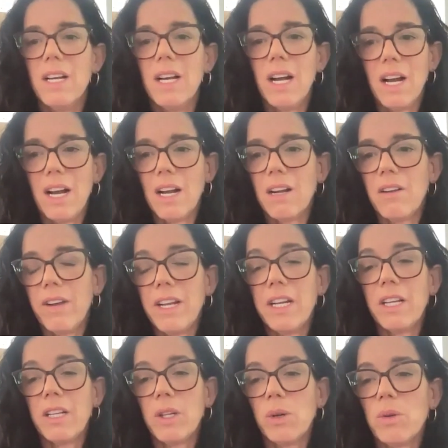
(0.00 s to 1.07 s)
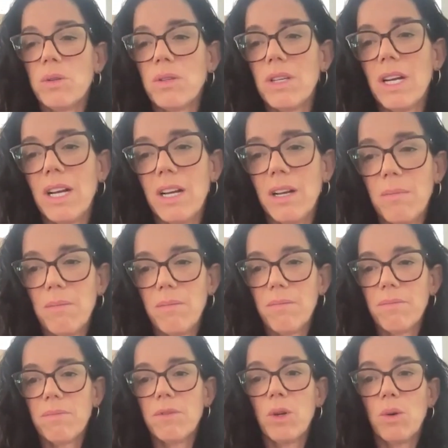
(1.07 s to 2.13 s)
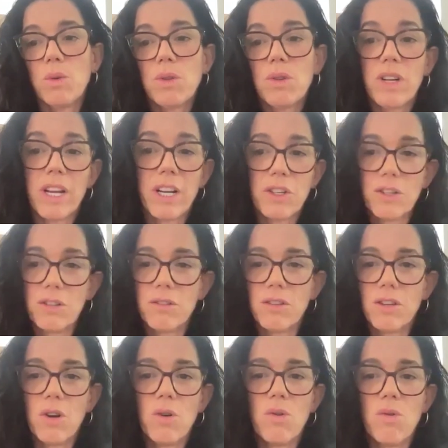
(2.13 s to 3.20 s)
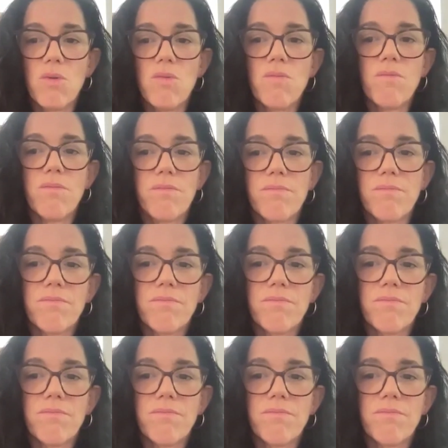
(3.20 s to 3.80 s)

those connections. So